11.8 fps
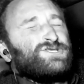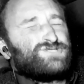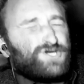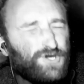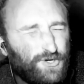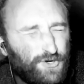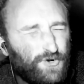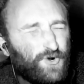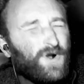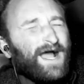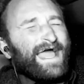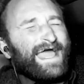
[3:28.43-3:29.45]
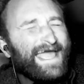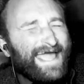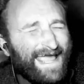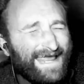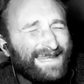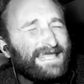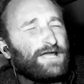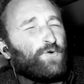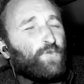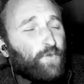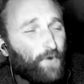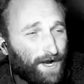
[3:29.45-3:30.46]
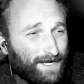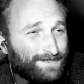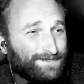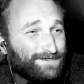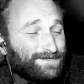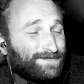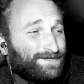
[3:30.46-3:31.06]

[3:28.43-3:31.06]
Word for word: two eighty-one.